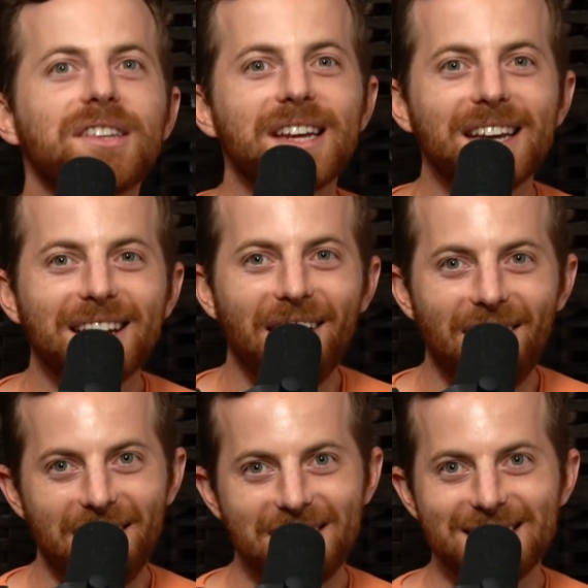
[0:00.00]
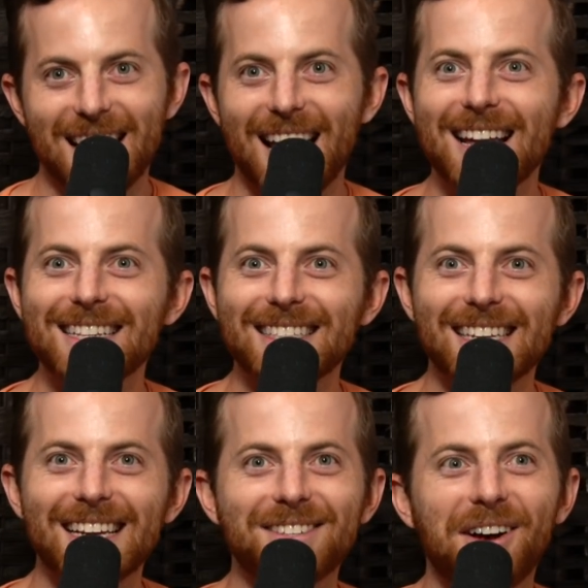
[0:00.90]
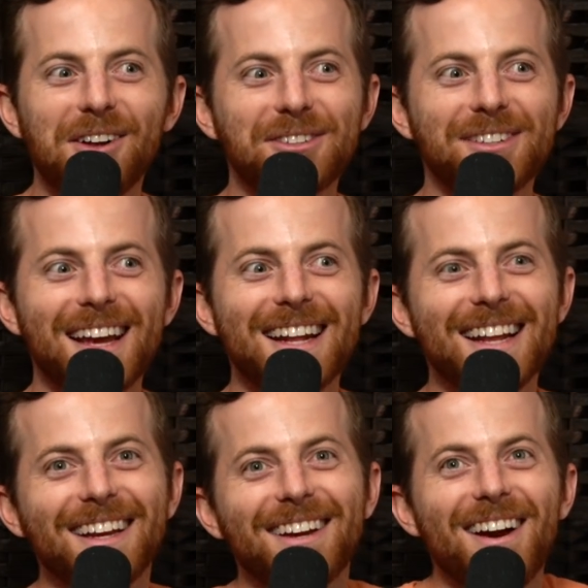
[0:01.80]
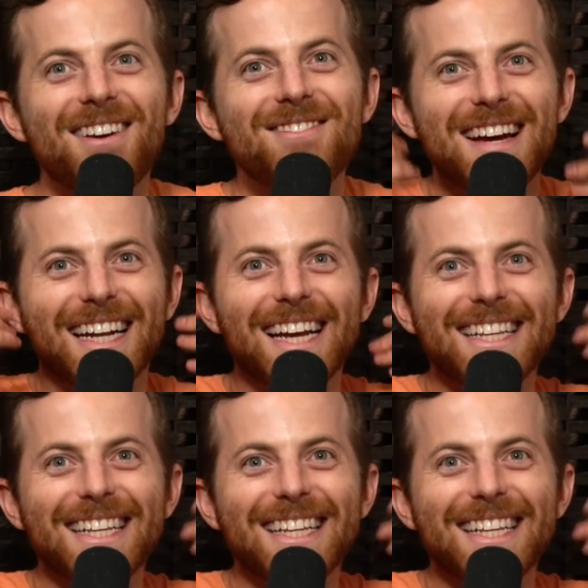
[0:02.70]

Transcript: RC cars. AC is alternating current.